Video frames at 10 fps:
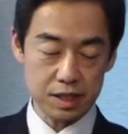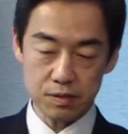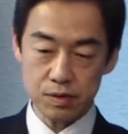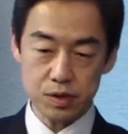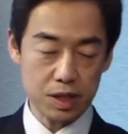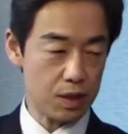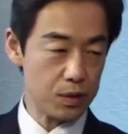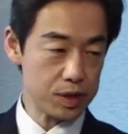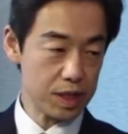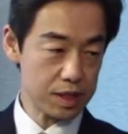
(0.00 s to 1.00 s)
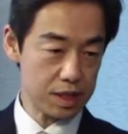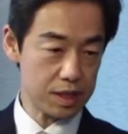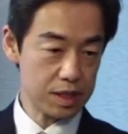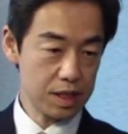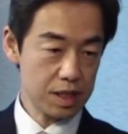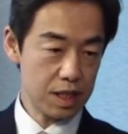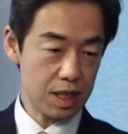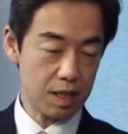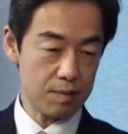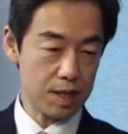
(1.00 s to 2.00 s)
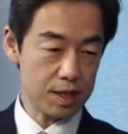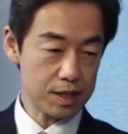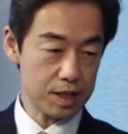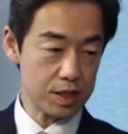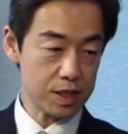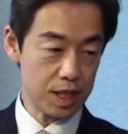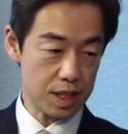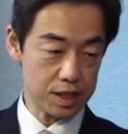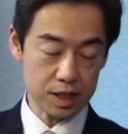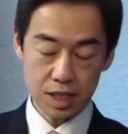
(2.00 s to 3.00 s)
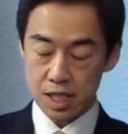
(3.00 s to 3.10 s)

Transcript: the future-oriented uh, bilateral ties.